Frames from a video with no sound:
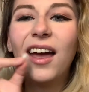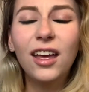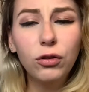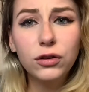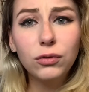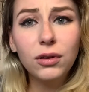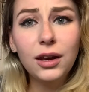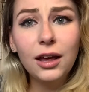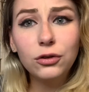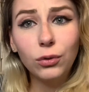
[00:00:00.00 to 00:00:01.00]
It looks really
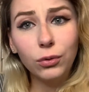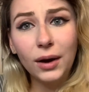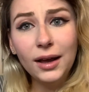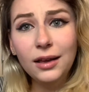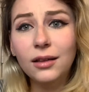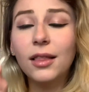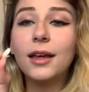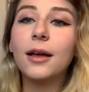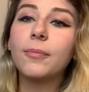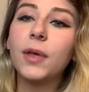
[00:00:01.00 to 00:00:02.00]
natural, right?
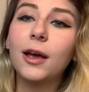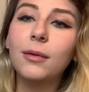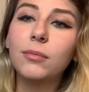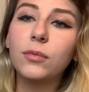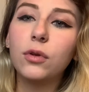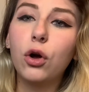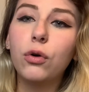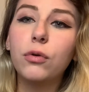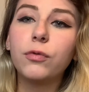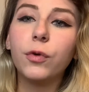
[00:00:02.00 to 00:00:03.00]
Like, I'm
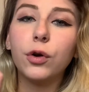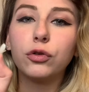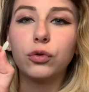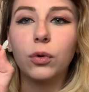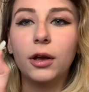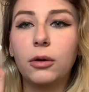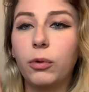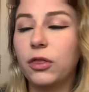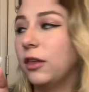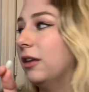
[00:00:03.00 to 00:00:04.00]
overjoyed
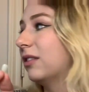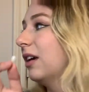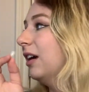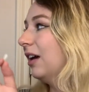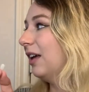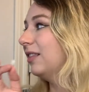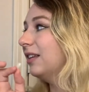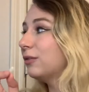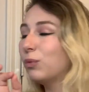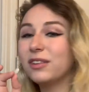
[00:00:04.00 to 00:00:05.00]
with these. And
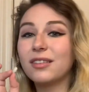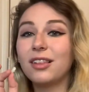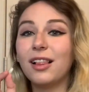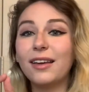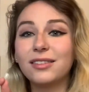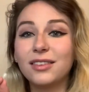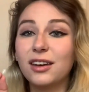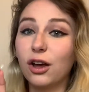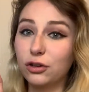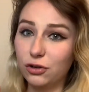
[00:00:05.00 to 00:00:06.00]
this was less than
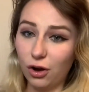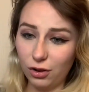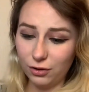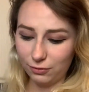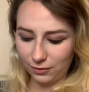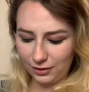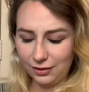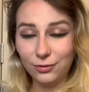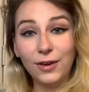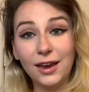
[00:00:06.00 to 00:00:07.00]
$1 for
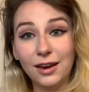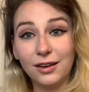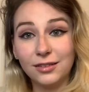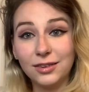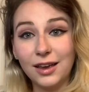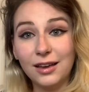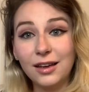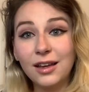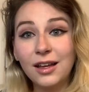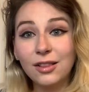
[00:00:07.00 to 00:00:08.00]
these things. Like,
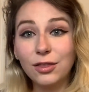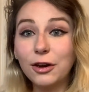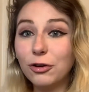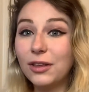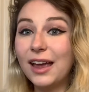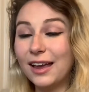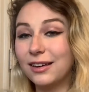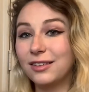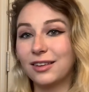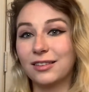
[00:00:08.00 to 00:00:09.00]
literally
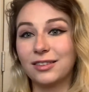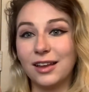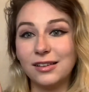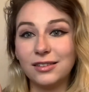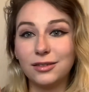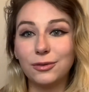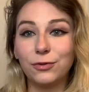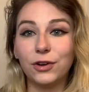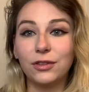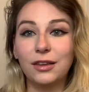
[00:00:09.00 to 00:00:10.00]
86 cents
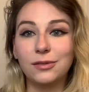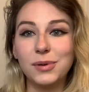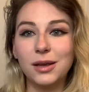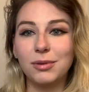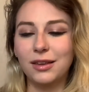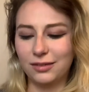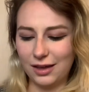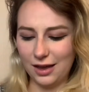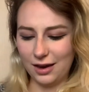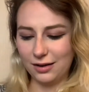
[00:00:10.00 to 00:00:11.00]
for these babies,
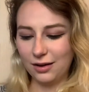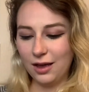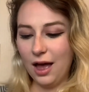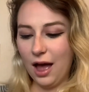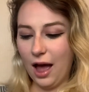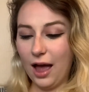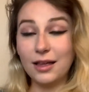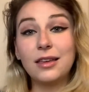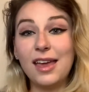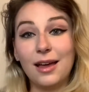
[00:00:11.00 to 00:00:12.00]
and I
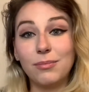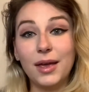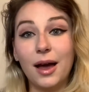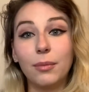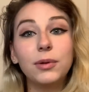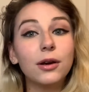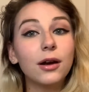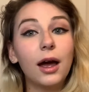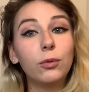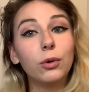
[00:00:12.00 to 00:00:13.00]
can't be happier.
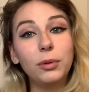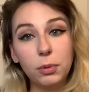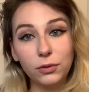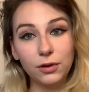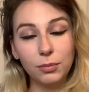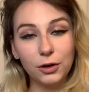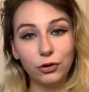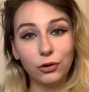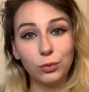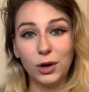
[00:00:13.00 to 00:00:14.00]
I will be posting
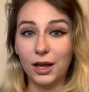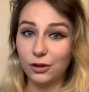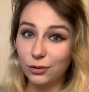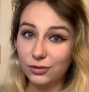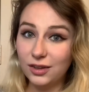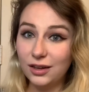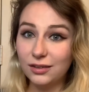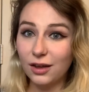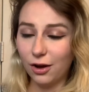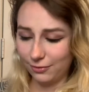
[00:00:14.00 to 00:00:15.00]
pictures when I use these.
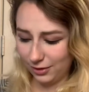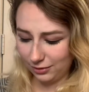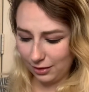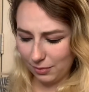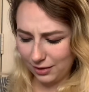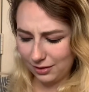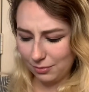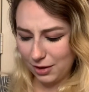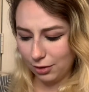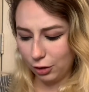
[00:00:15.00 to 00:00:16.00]
Obviously, it might take
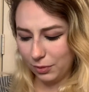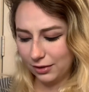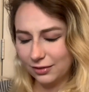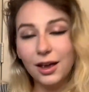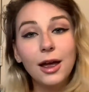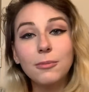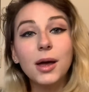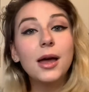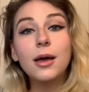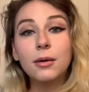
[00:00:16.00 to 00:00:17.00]
me a little bit of time
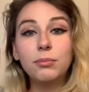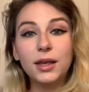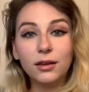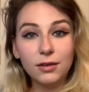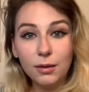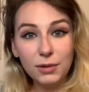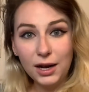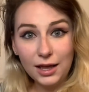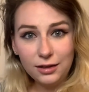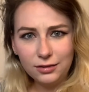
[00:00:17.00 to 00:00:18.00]
because I'm
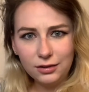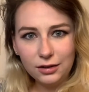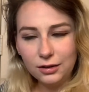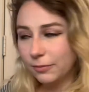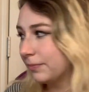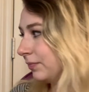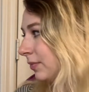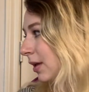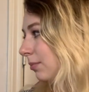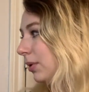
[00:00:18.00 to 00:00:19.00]
lazy.
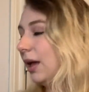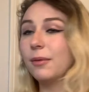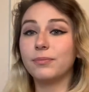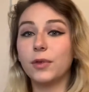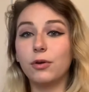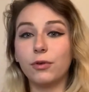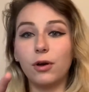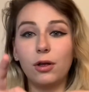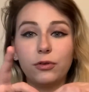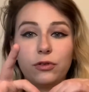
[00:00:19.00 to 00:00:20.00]
But yeah,
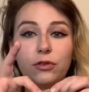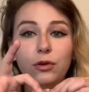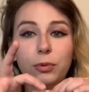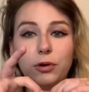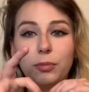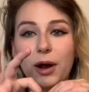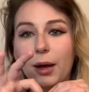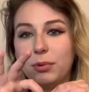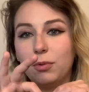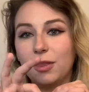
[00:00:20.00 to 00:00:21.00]
overall, super duper
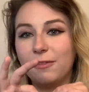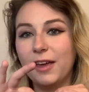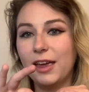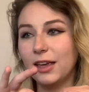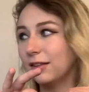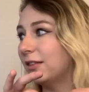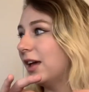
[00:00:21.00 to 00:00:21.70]
happy with the things.